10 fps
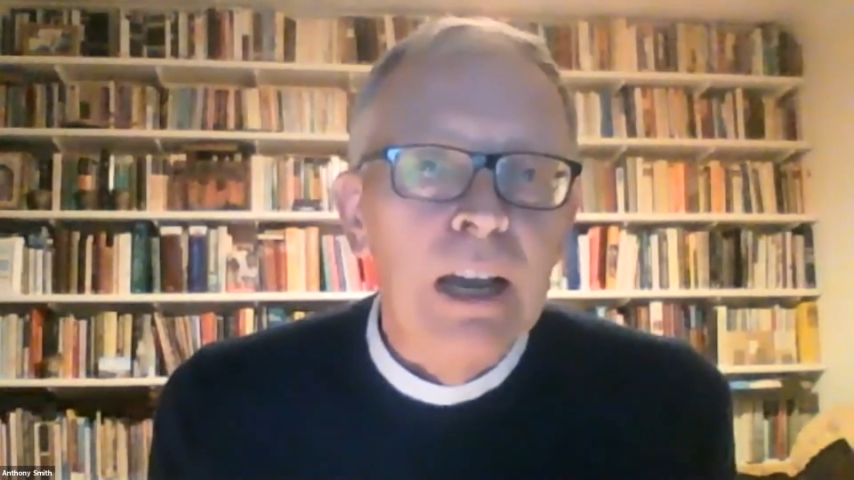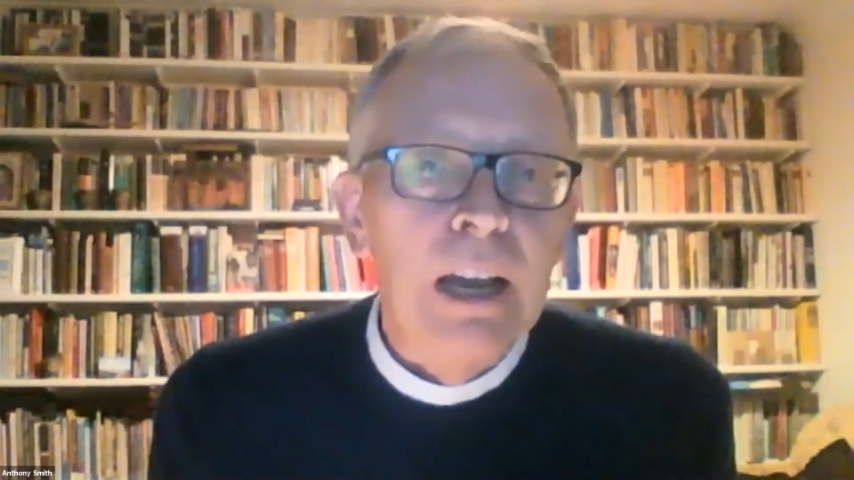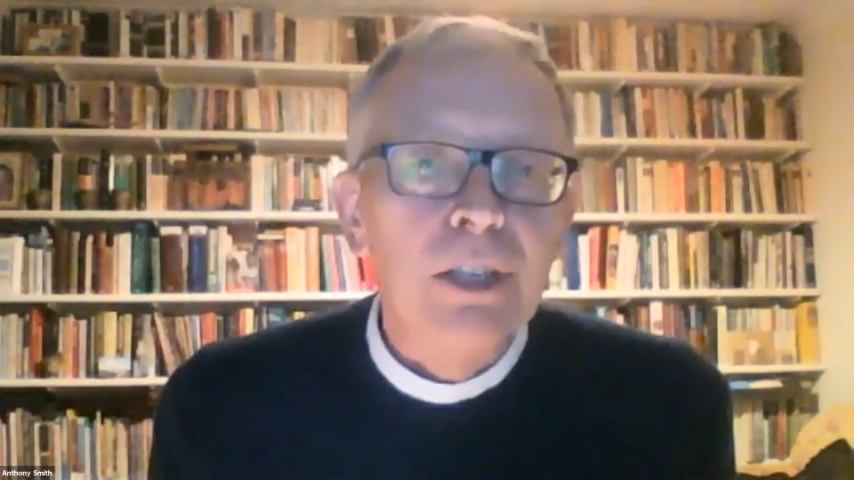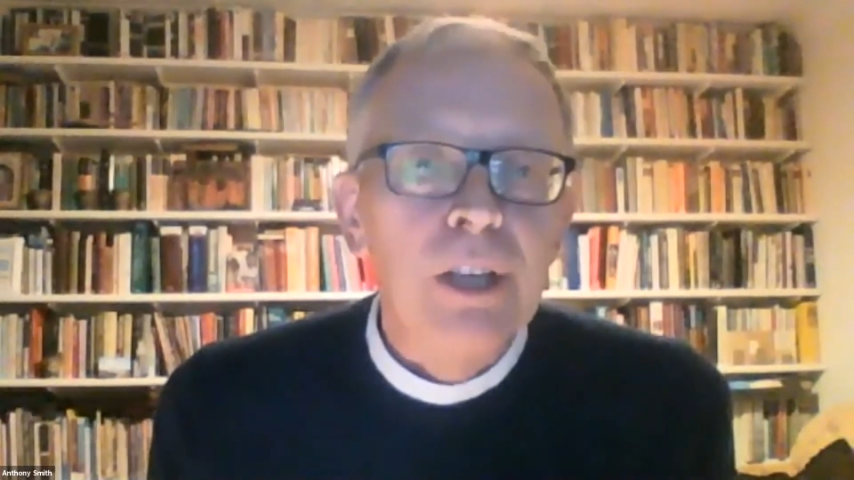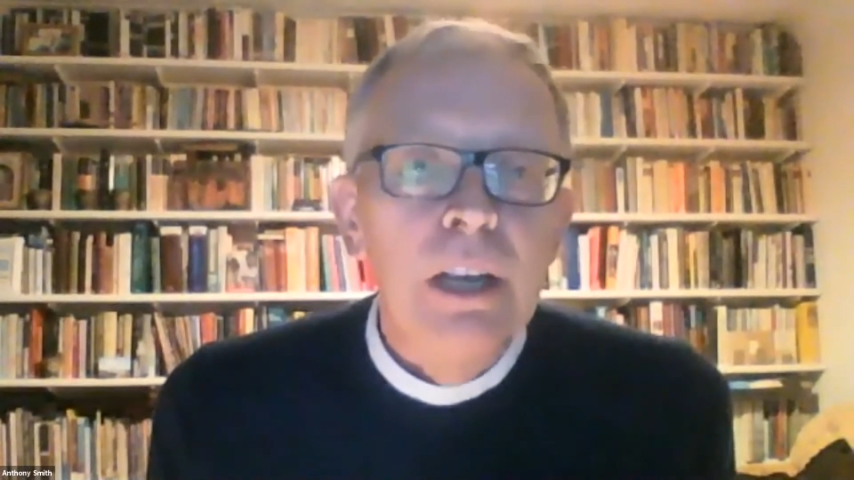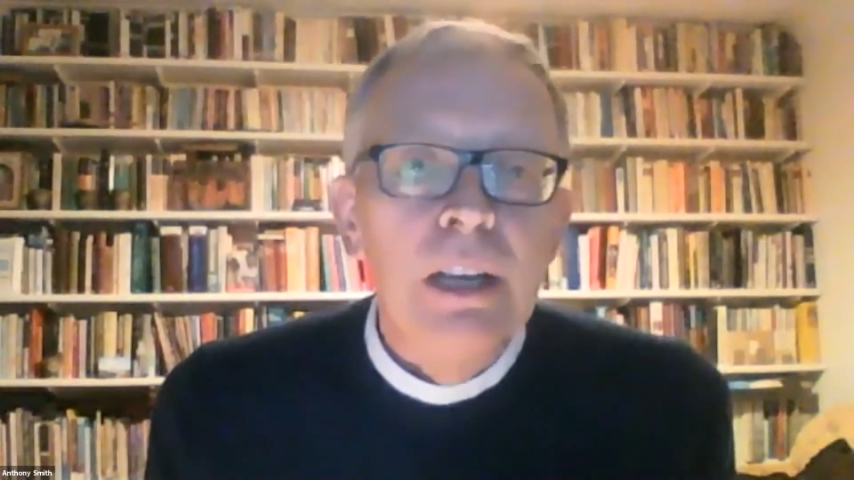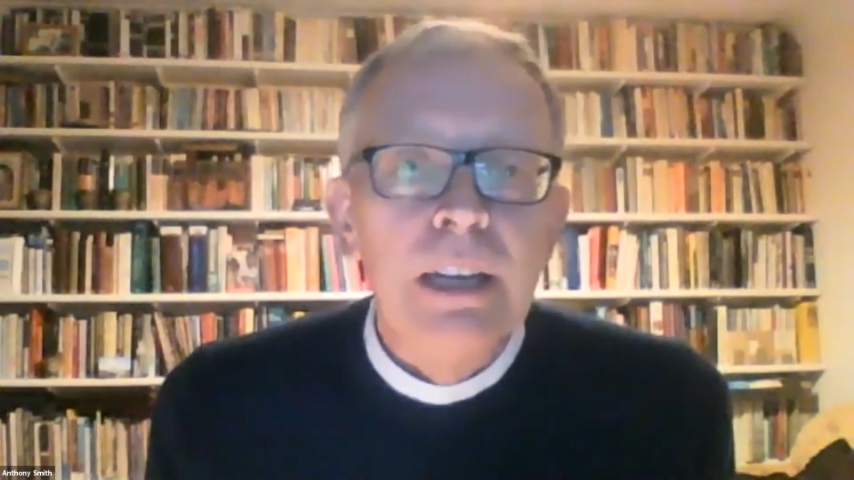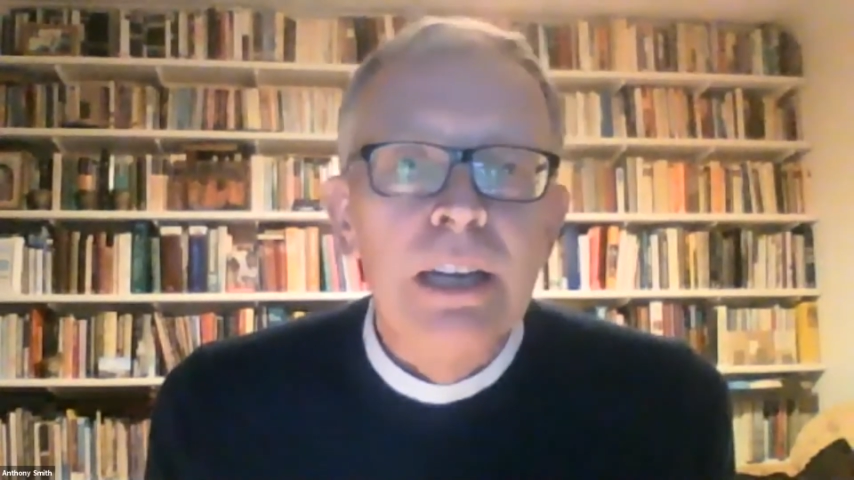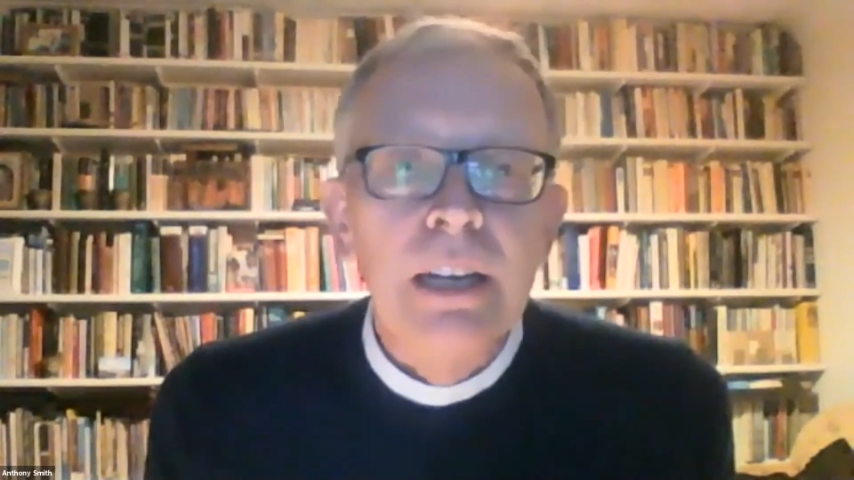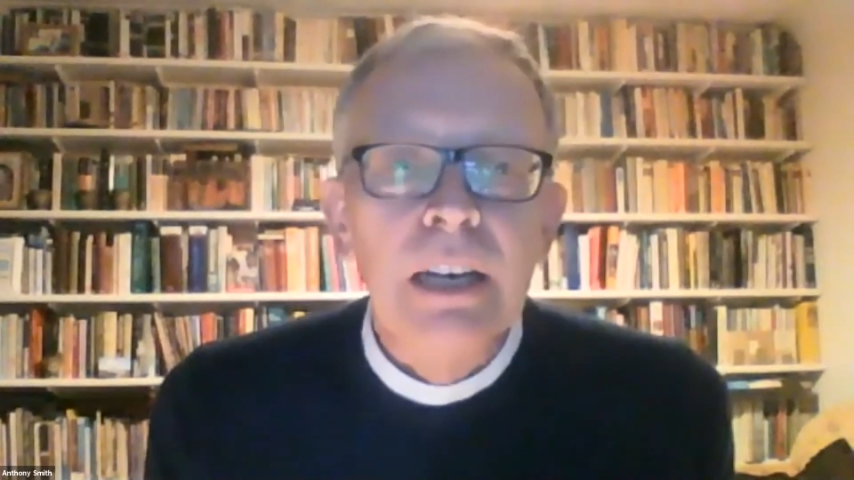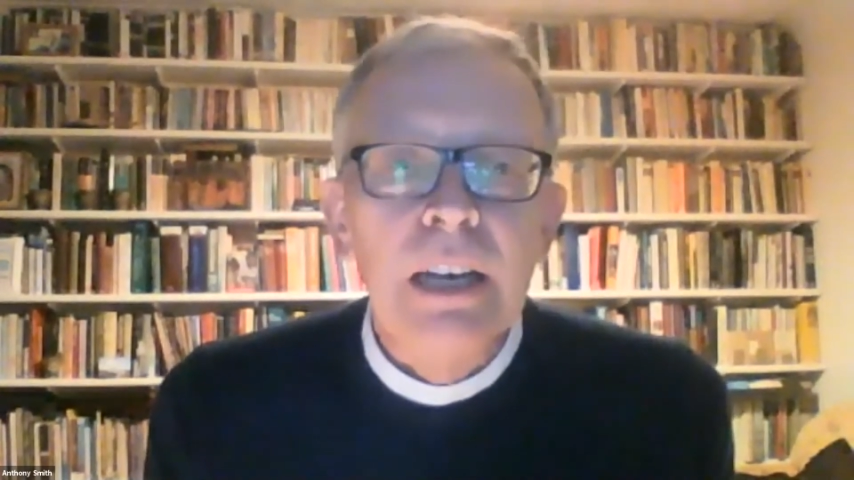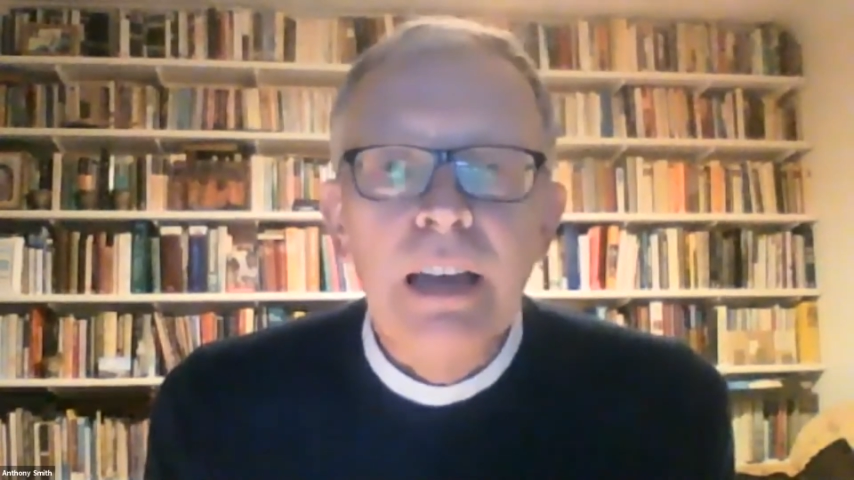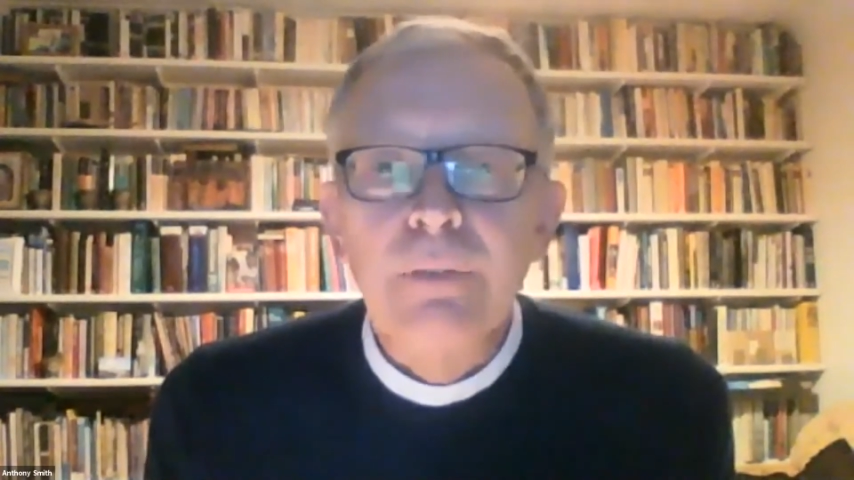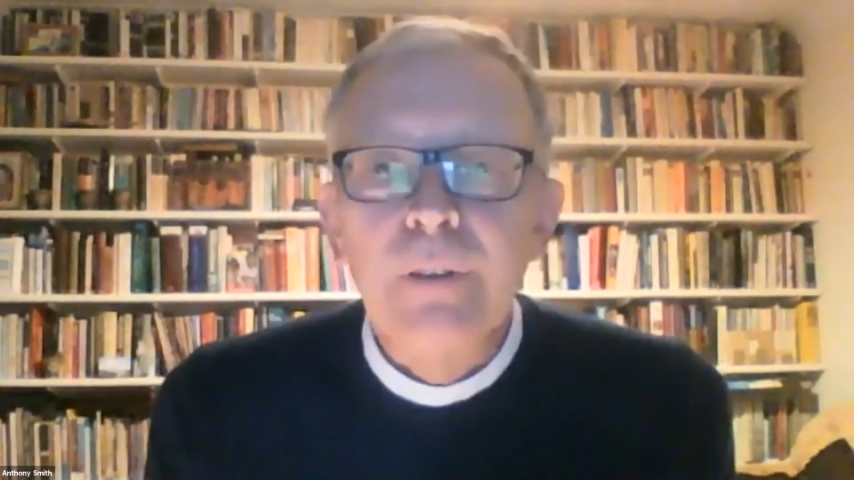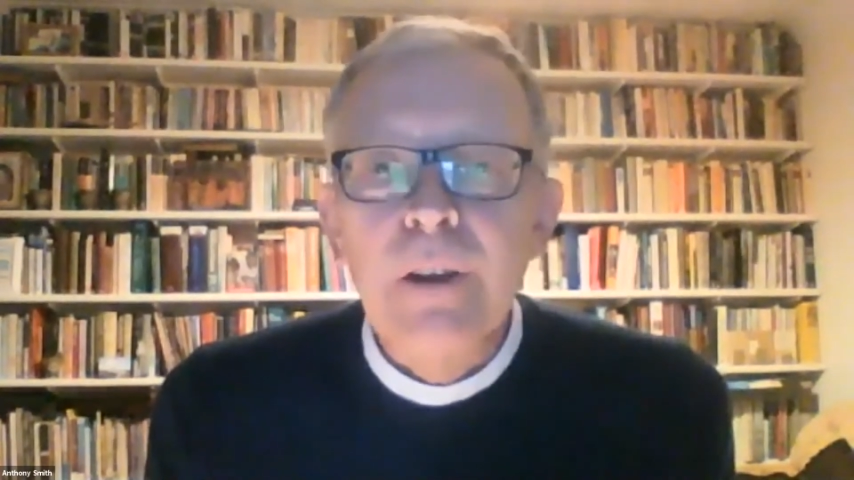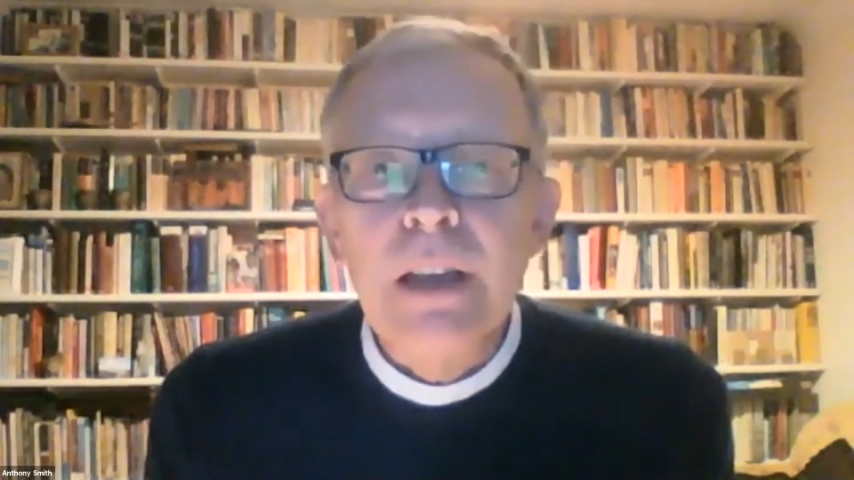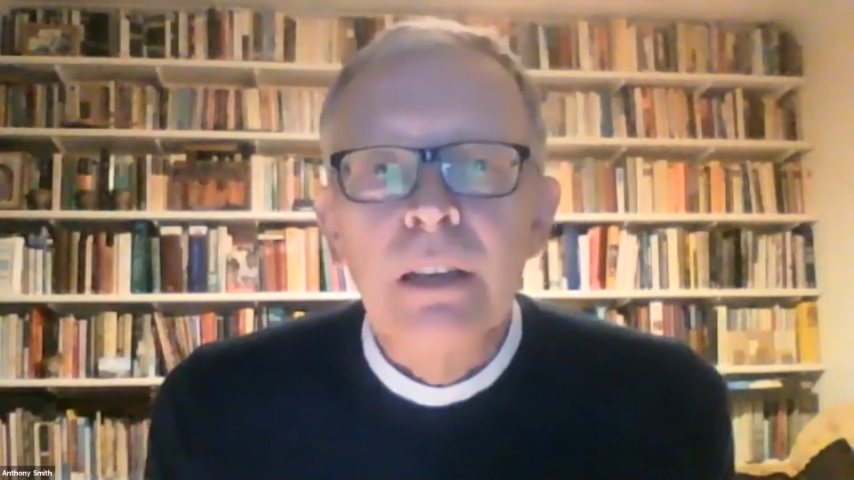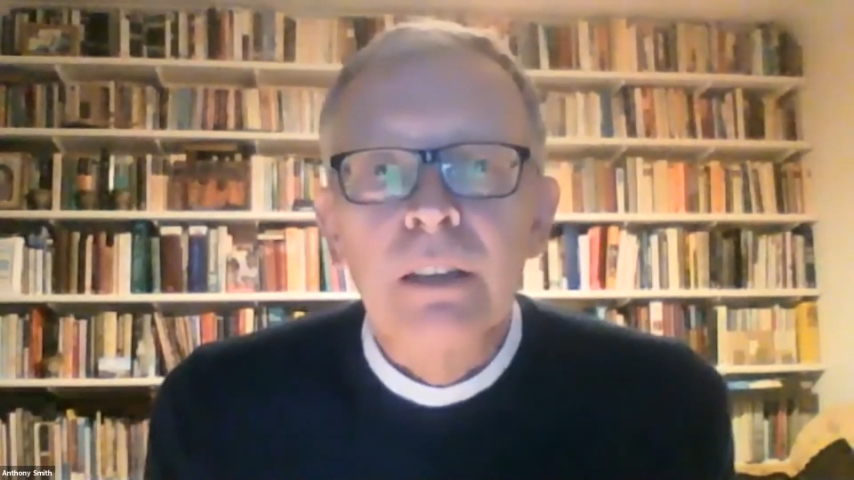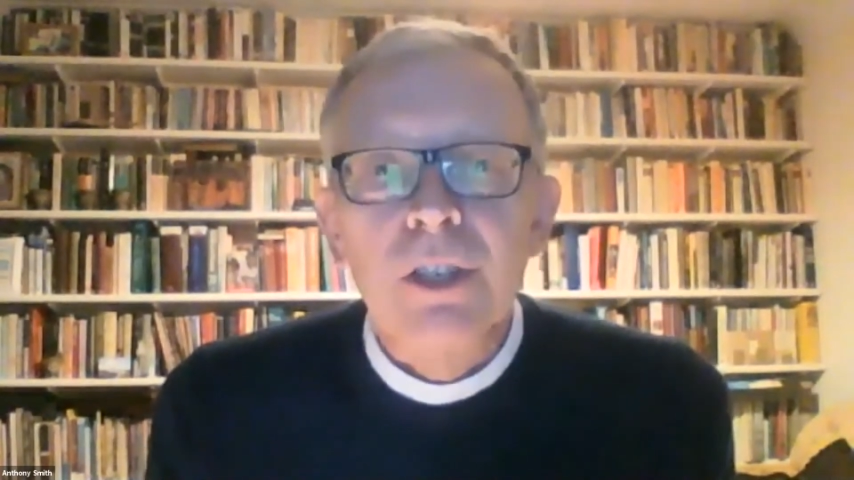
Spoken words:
And in nearly every